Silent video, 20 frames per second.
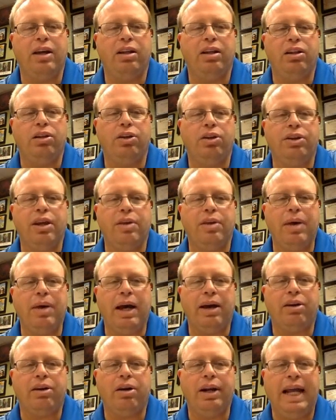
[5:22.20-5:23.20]
Looking
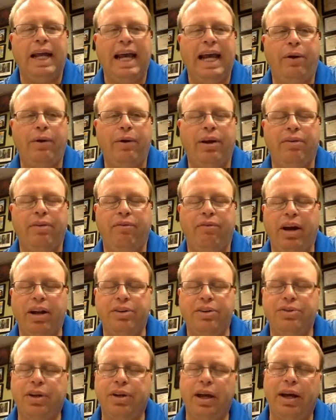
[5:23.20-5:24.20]
back on how I
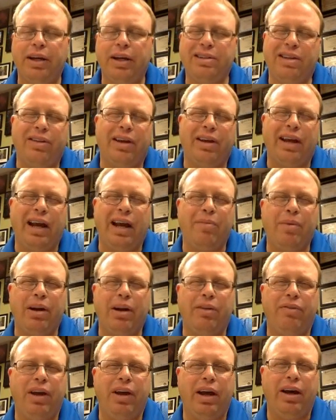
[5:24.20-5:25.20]
invited you guys, I think I
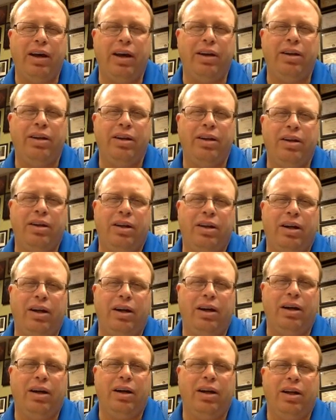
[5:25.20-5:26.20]
might have had
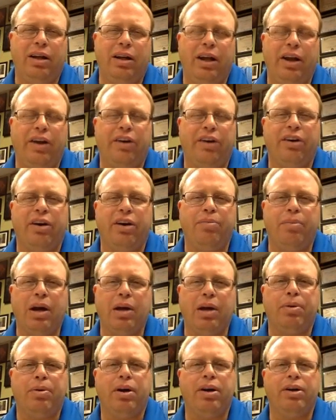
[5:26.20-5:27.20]
an error on
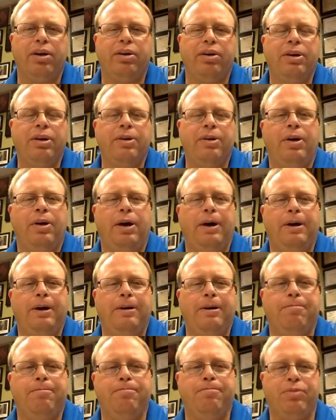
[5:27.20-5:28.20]
my part,
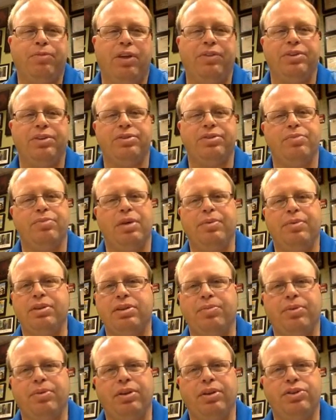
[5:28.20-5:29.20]
and this is maybe
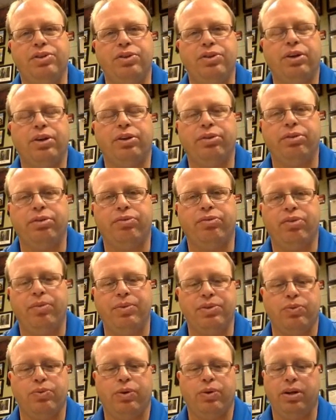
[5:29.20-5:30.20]
something that you can learn
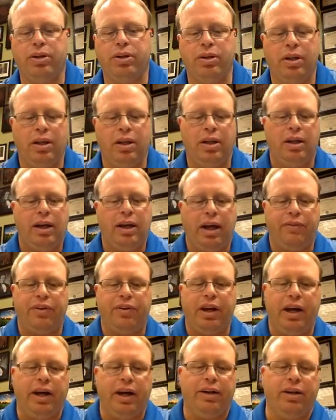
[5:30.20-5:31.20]
from as well. I've
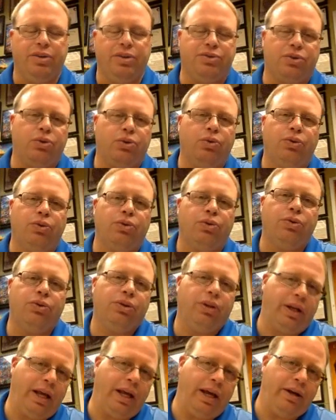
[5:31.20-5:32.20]
got a school
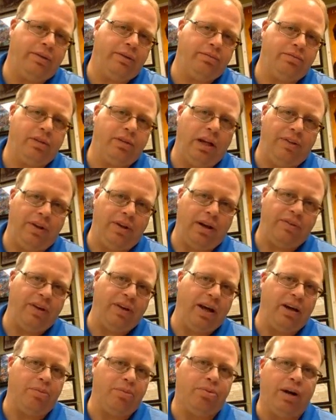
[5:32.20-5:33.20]
Google account, and then I've
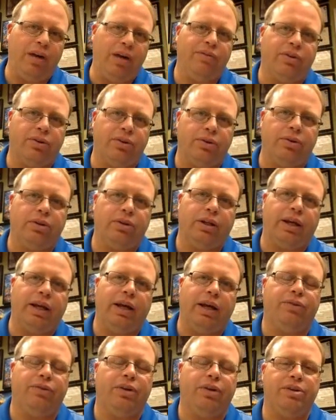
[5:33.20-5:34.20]
got a private Google
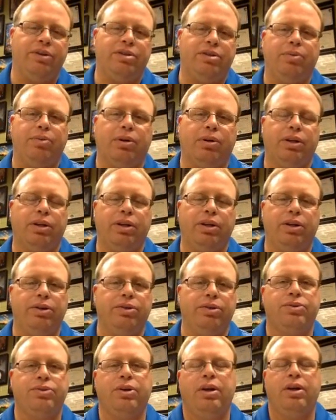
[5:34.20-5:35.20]
account that I typically
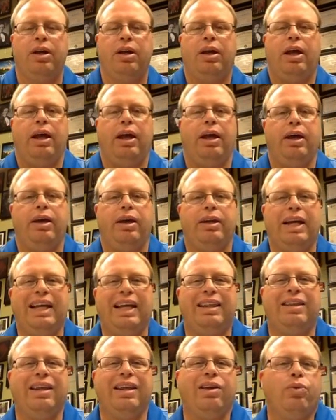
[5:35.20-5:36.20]
use. And
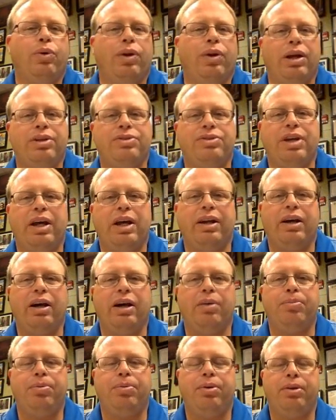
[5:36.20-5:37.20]
I think when I set
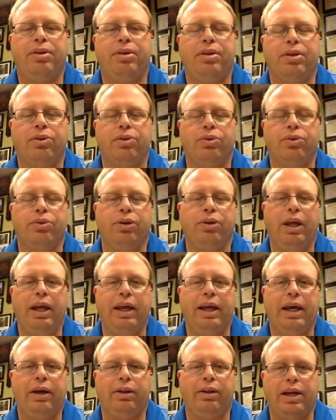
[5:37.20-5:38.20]
up the Google
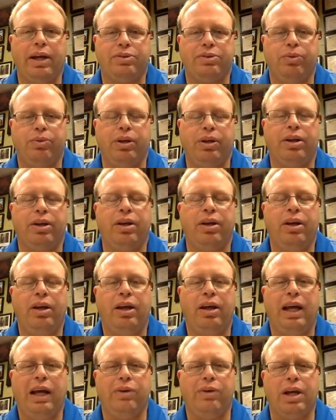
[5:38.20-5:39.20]
Hangout last week,
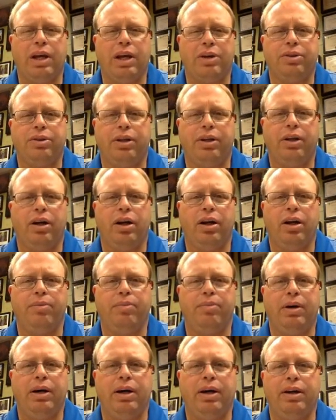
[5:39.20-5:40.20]
I was actually on
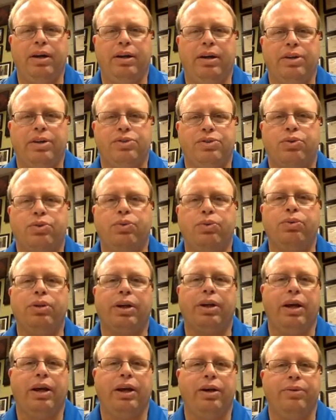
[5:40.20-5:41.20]
my school
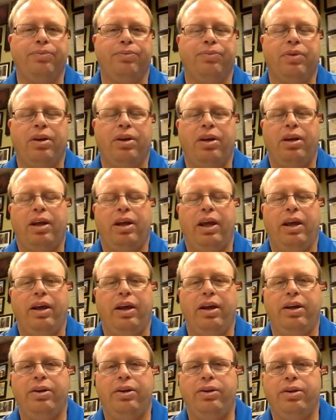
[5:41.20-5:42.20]
account.
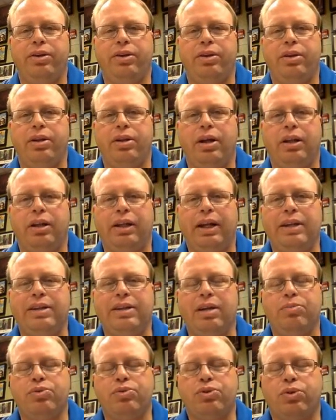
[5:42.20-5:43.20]
And a lot of
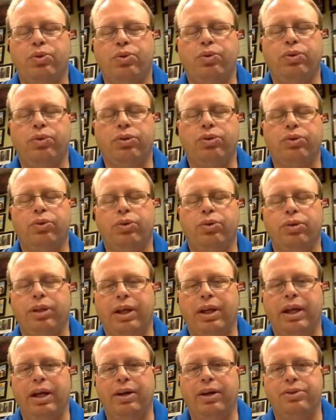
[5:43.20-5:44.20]
times school Google
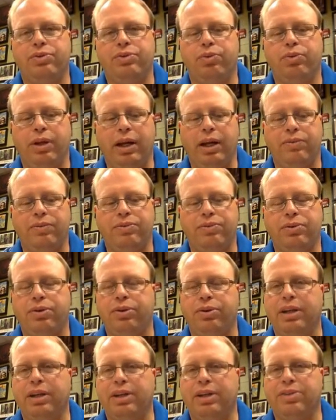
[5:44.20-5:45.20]
accounts will have
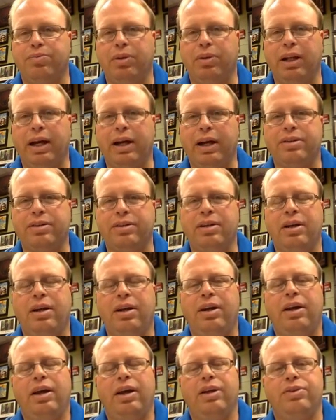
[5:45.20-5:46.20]
certain things blocked.
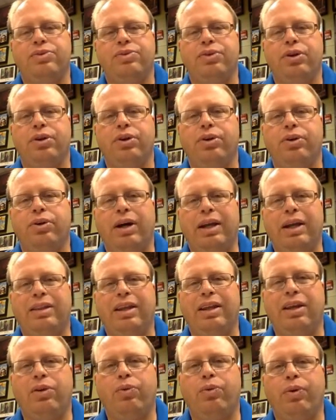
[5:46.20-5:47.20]
And so I
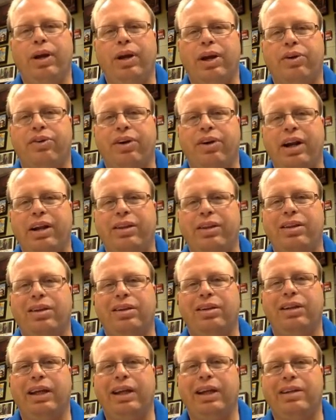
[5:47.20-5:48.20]
think when I created the
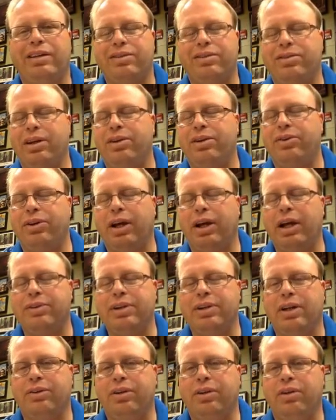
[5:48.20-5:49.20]
link to send you
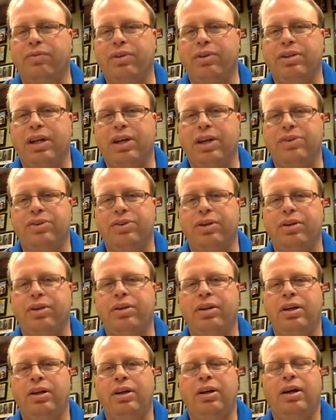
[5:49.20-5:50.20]
guys out the
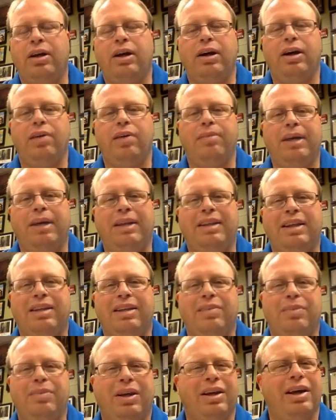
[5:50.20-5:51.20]
invitation, I
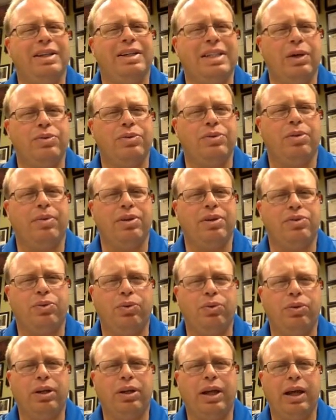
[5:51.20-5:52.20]
think that because I was on my
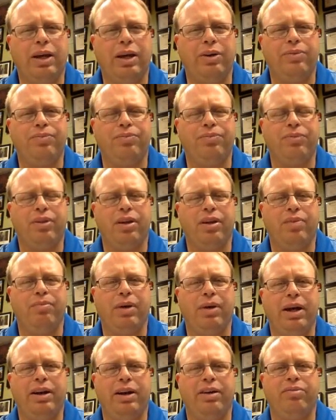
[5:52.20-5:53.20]
school account, it
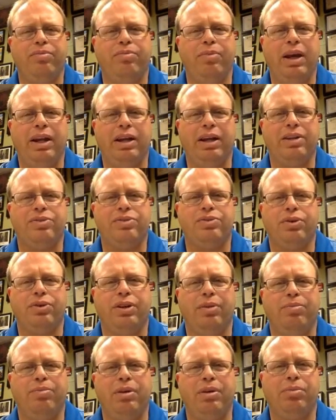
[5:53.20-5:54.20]
might have made it so
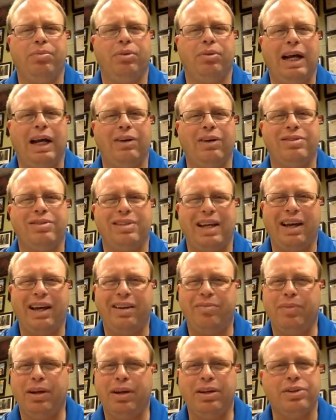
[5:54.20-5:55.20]
that people
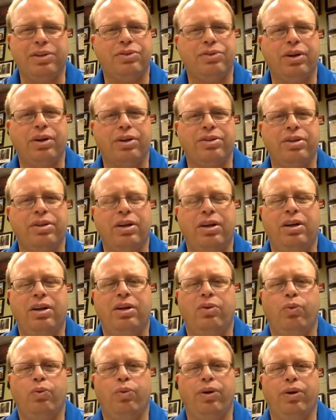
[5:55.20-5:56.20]
outside of my district
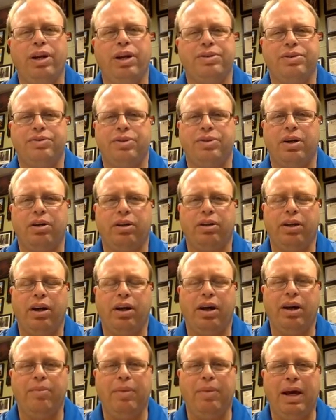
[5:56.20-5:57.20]
weren't necessarily
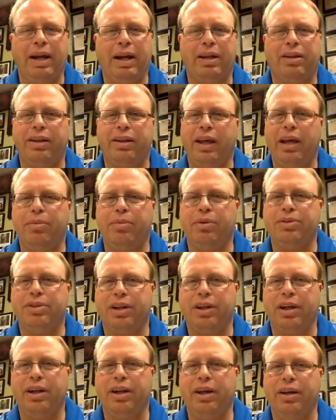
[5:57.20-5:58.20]
automatically able
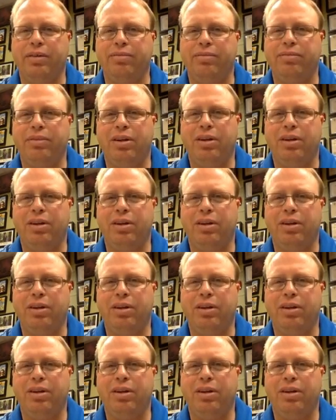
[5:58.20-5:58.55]
to get in.